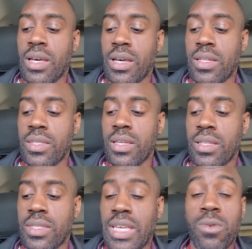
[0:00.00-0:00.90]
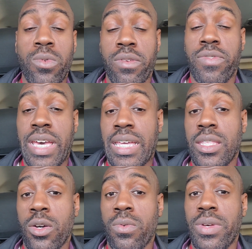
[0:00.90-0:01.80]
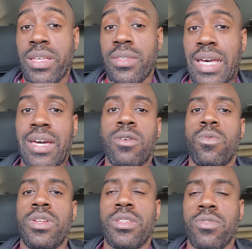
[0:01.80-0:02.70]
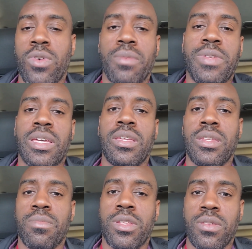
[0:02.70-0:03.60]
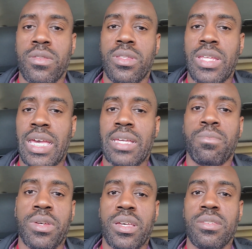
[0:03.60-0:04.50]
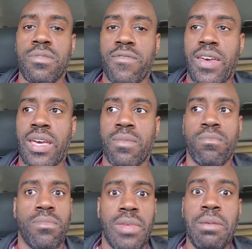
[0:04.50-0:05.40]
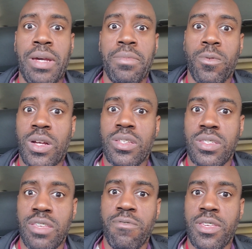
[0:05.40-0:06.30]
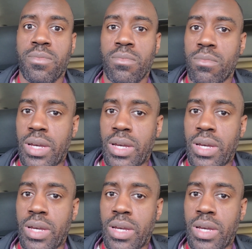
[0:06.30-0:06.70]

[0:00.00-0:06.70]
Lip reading: The thing with that, though, is I don't want it to update in the middle of the day because of the fact I might be watching TV.